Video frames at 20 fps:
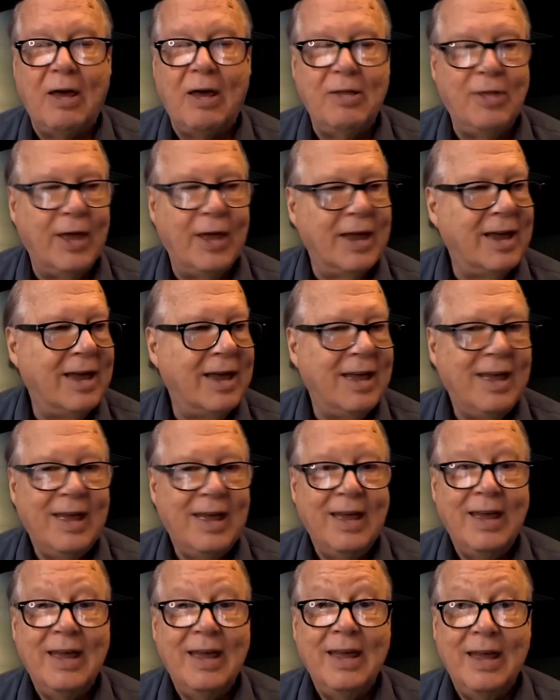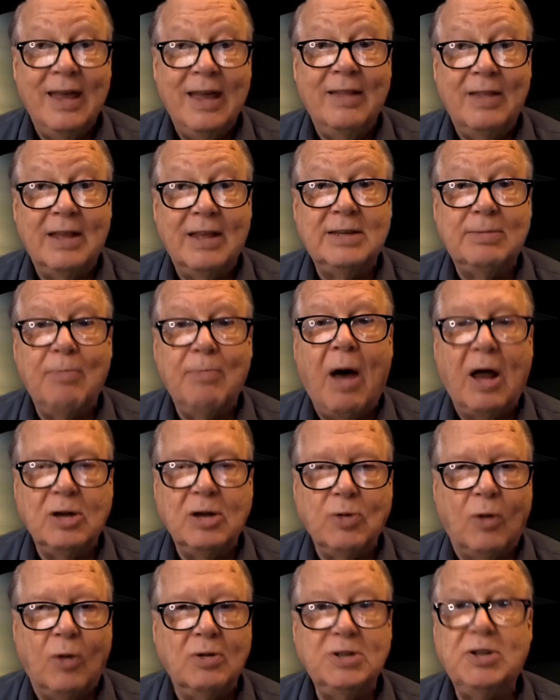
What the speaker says: I think, in this module.